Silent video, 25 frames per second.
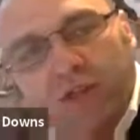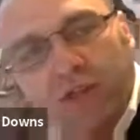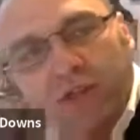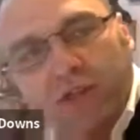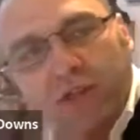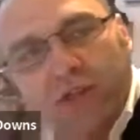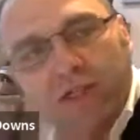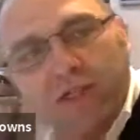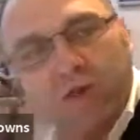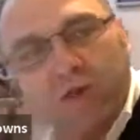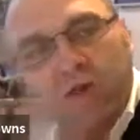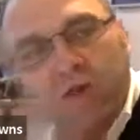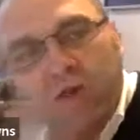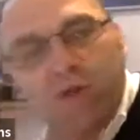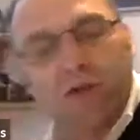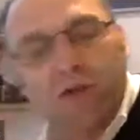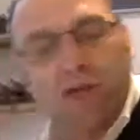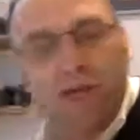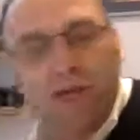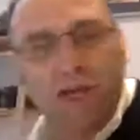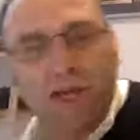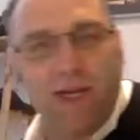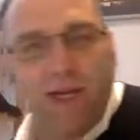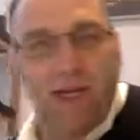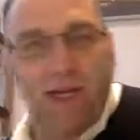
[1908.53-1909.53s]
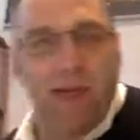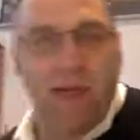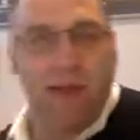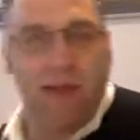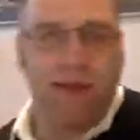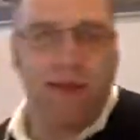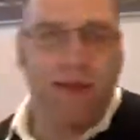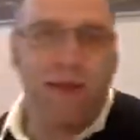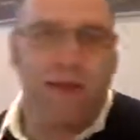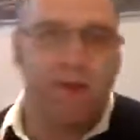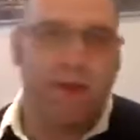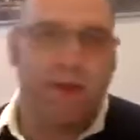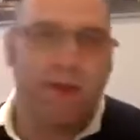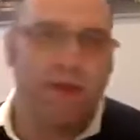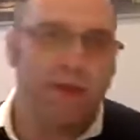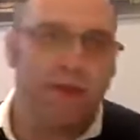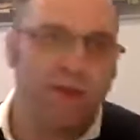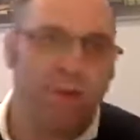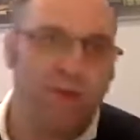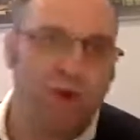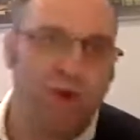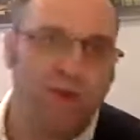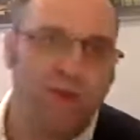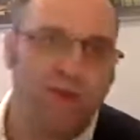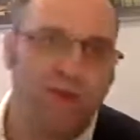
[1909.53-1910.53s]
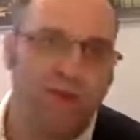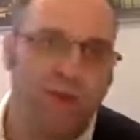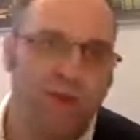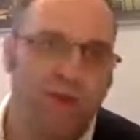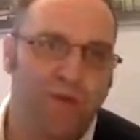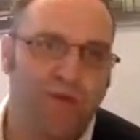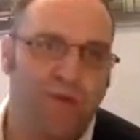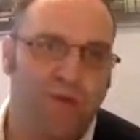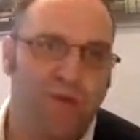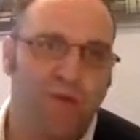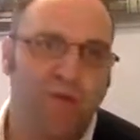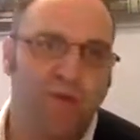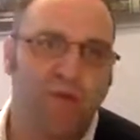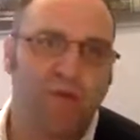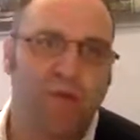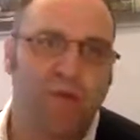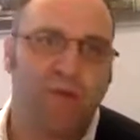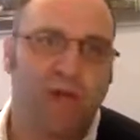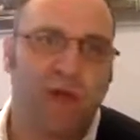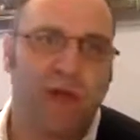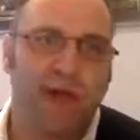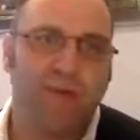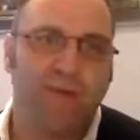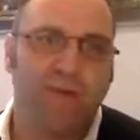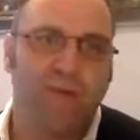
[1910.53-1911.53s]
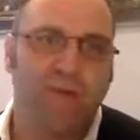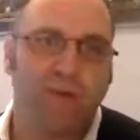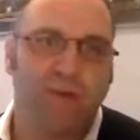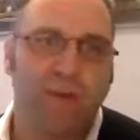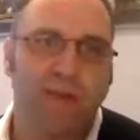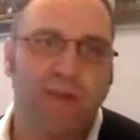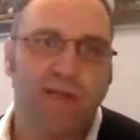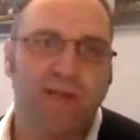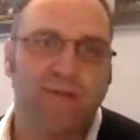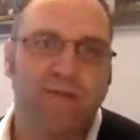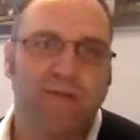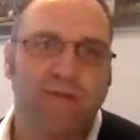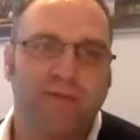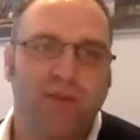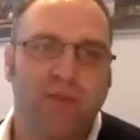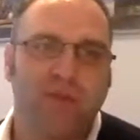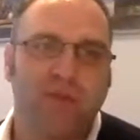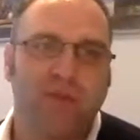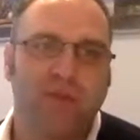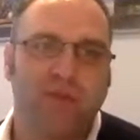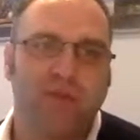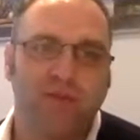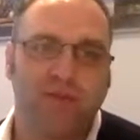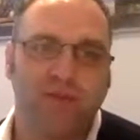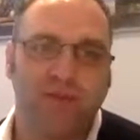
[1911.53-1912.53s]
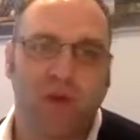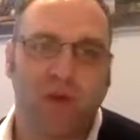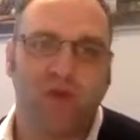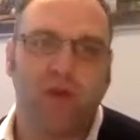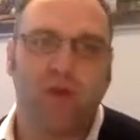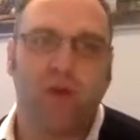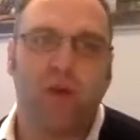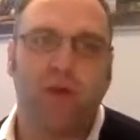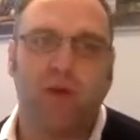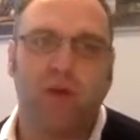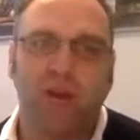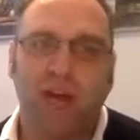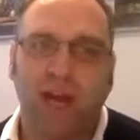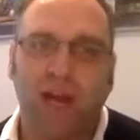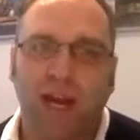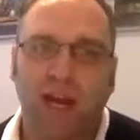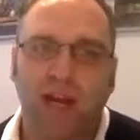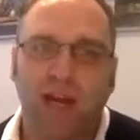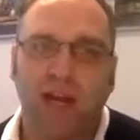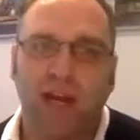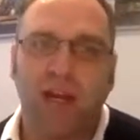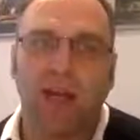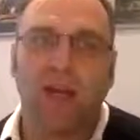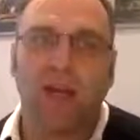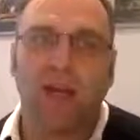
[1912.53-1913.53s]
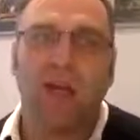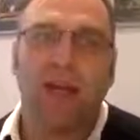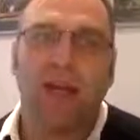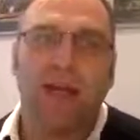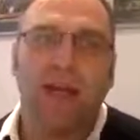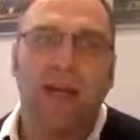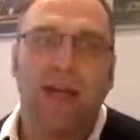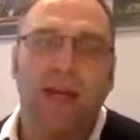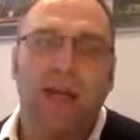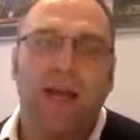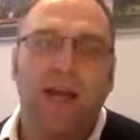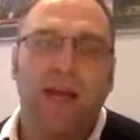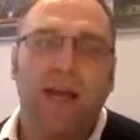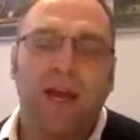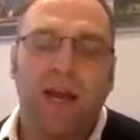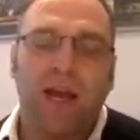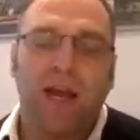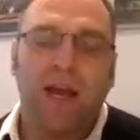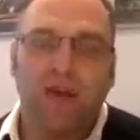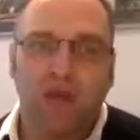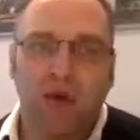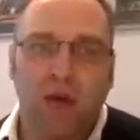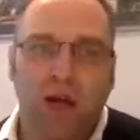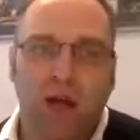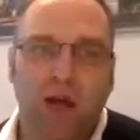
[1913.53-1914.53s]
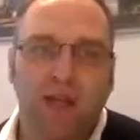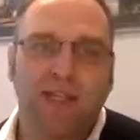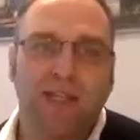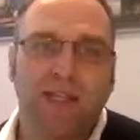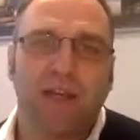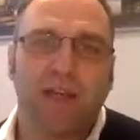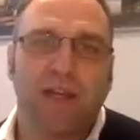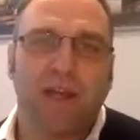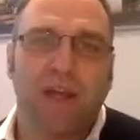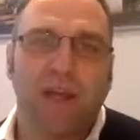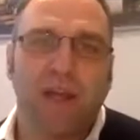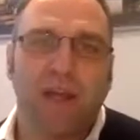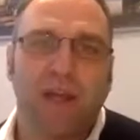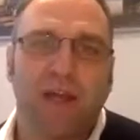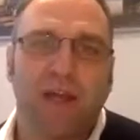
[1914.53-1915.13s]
So, and that the point is that a firm's survival is a function of discovering, retaining, and utilizing